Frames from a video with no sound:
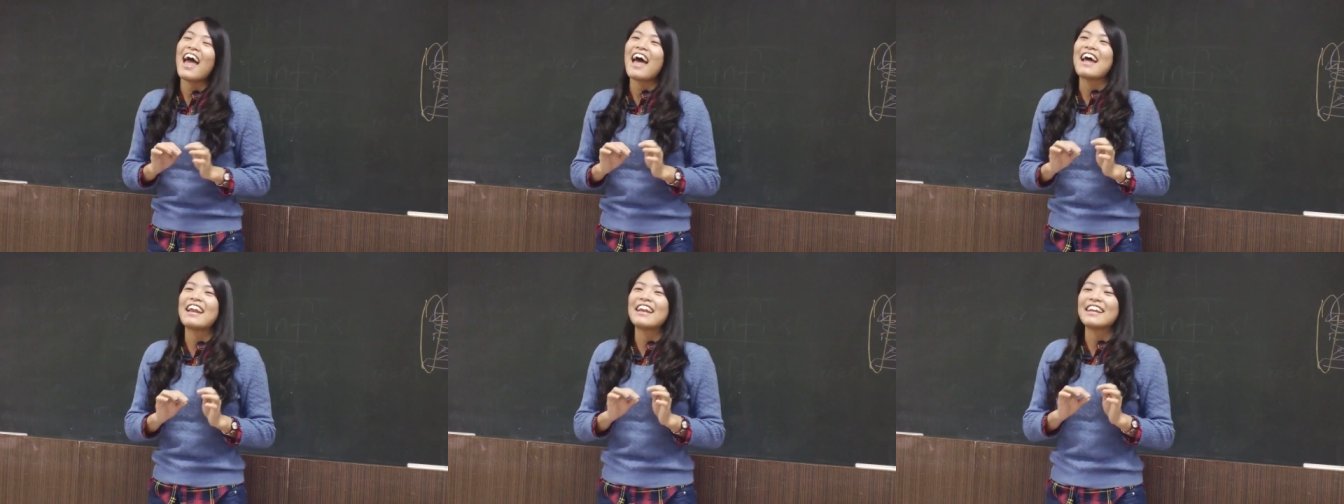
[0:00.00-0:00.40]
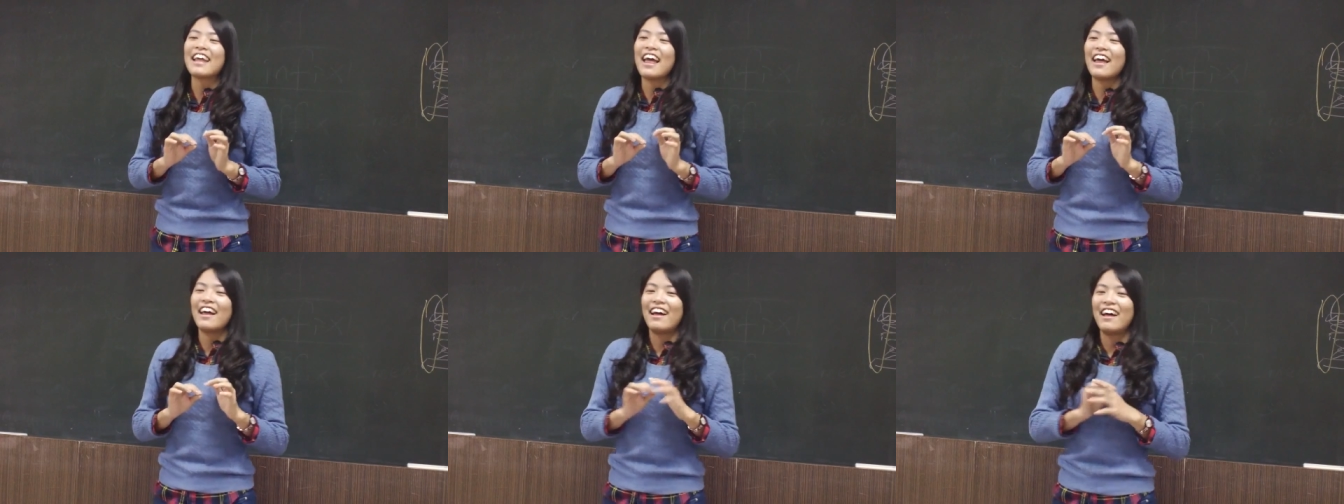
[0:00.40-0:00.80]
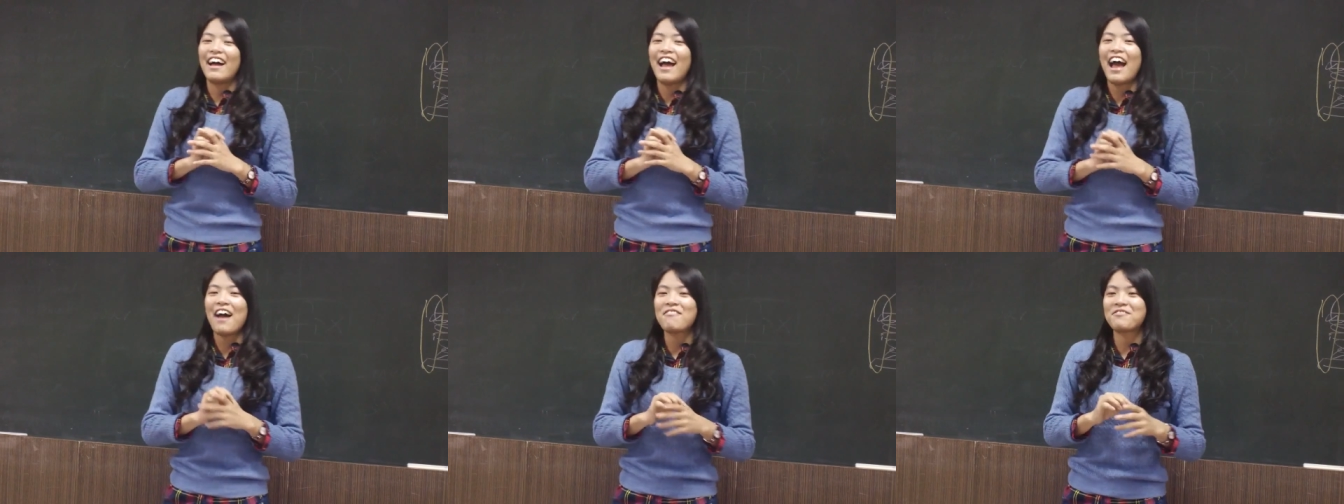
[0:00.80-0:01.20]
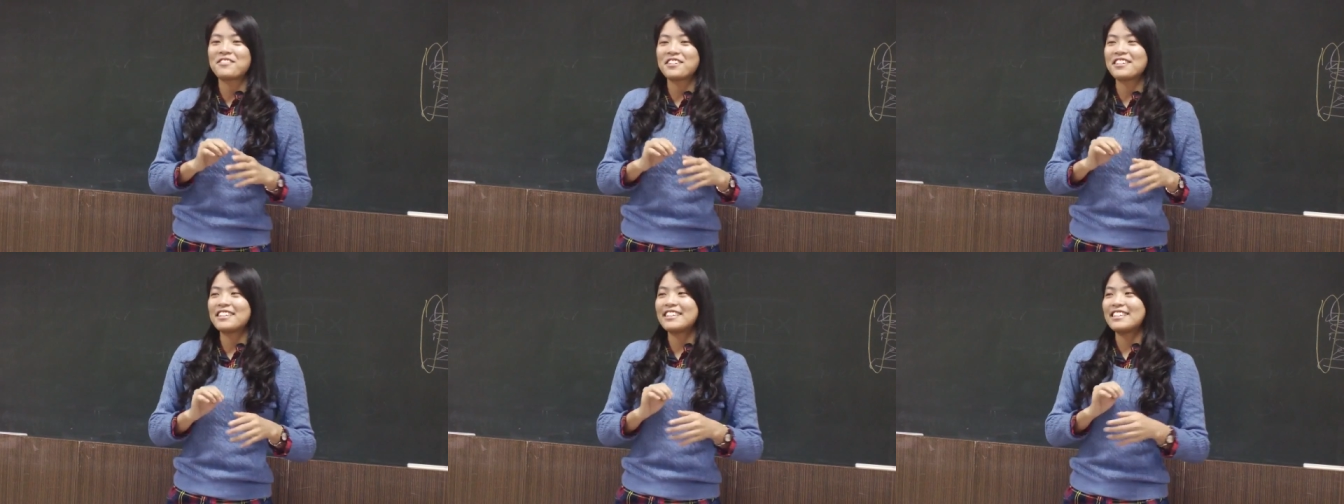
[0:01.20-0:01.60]
And uh,
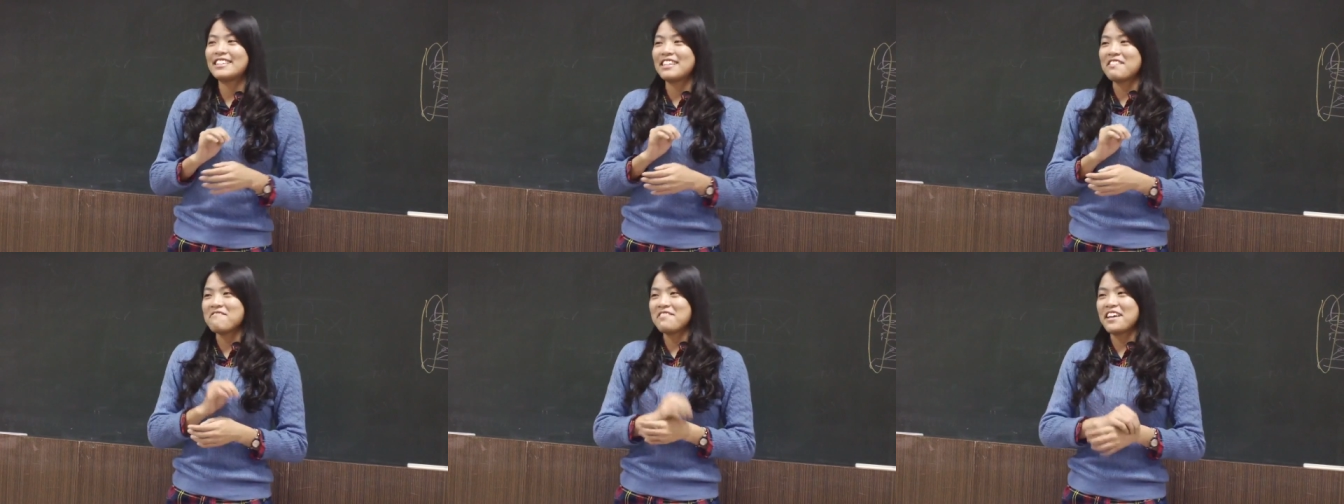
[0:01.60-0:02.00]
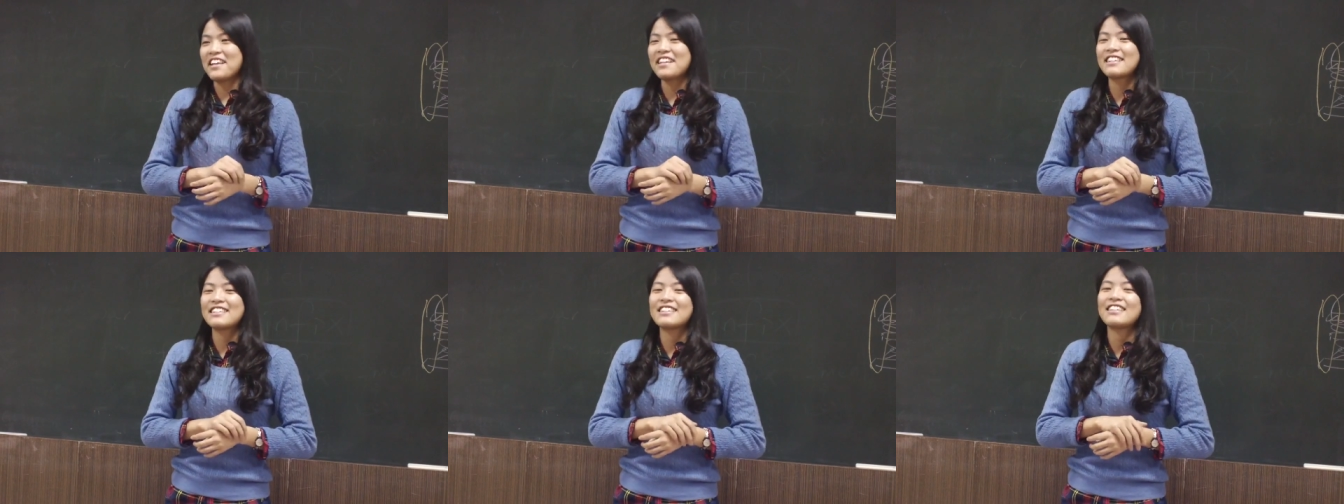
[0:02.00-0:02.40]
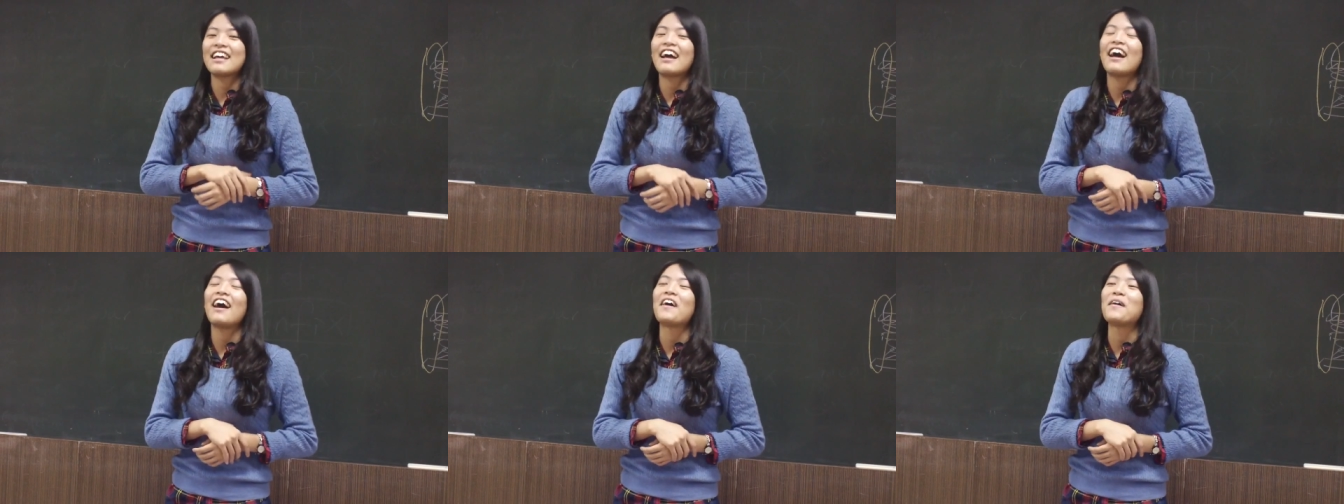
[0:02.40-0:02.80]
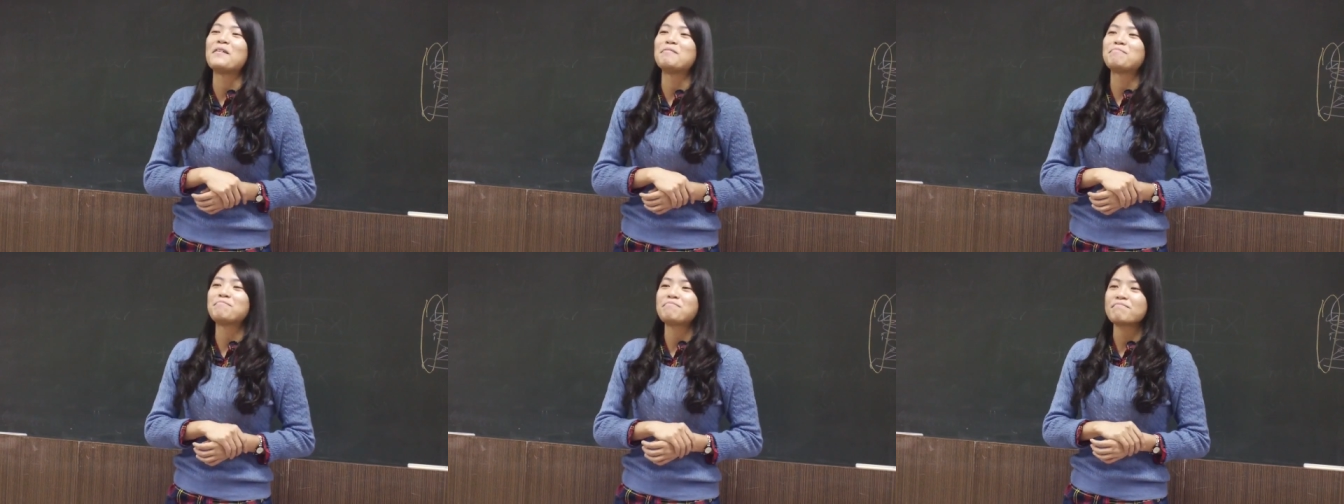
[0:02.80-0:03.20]
after this event,
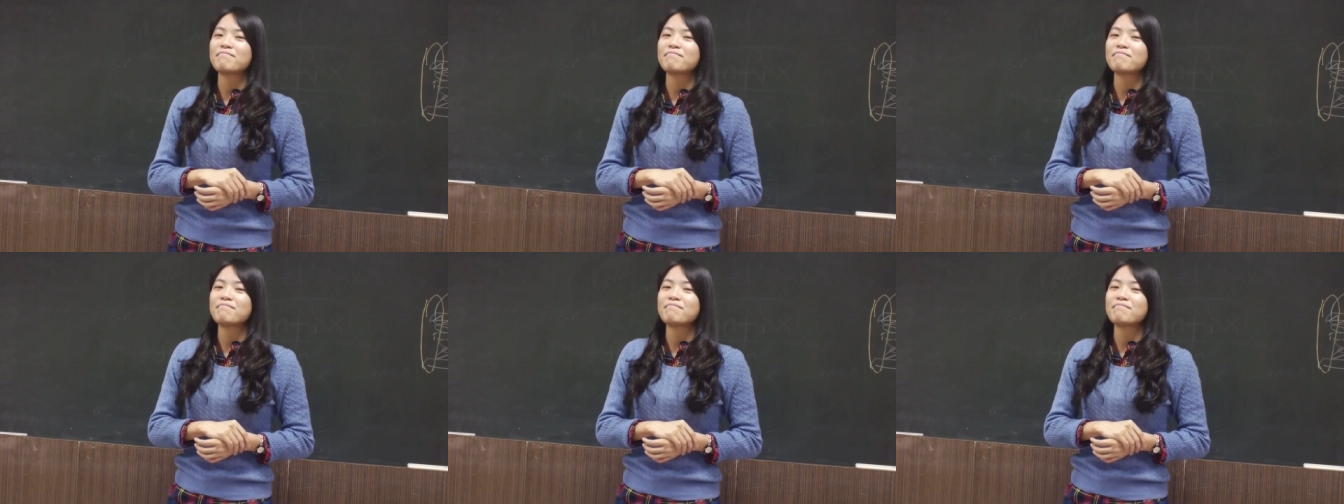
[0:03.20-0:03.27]
um,